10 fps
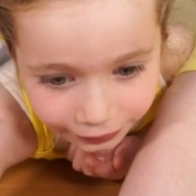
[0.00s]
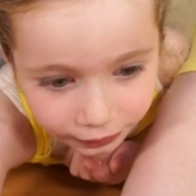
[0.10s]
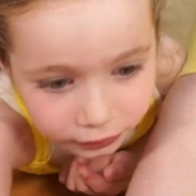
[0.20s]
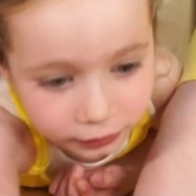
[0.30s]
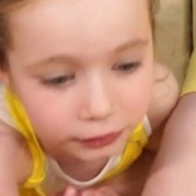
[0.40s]

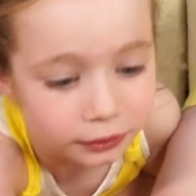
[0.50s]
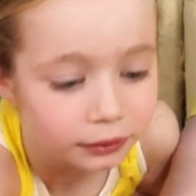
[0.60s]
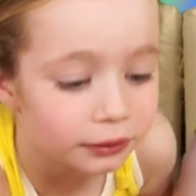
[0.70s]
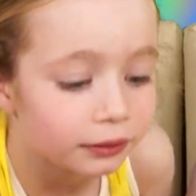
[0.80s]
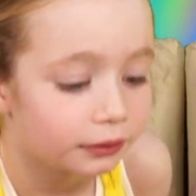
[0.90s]

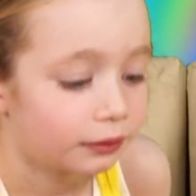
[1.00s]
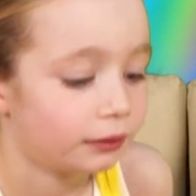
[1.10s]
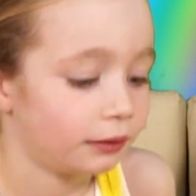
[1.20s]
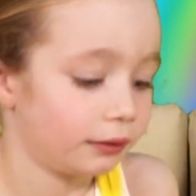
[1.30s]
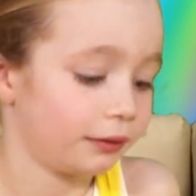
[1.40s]

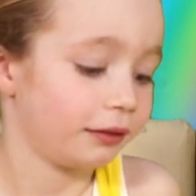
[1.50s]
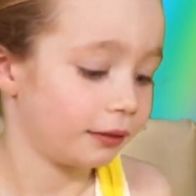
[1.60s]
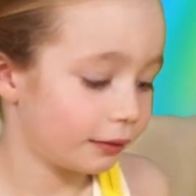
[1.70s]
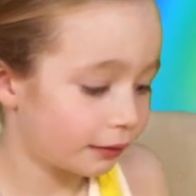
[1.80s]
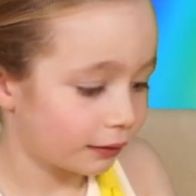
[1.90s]

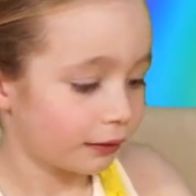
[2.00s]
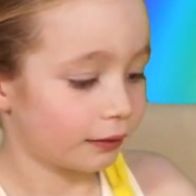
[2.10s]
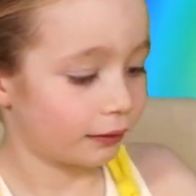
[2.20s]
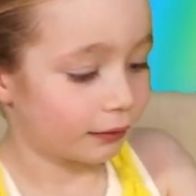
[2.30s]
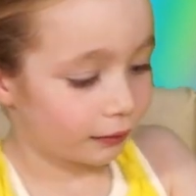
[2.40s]

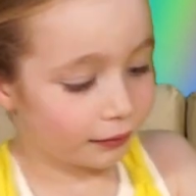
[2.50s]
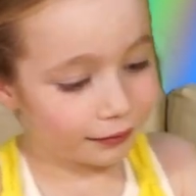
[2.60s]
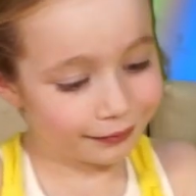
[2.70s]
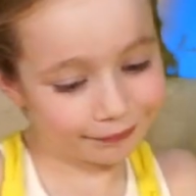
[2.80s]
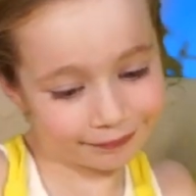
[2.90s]

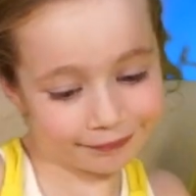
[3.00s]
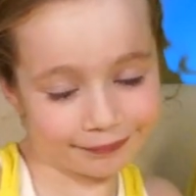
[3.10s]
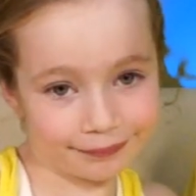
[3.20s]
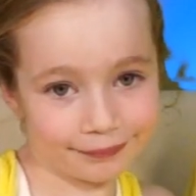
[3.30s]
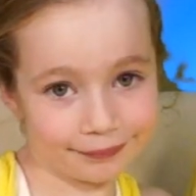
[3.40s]

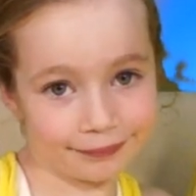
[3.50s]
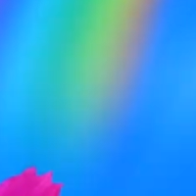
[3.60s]
[no speech]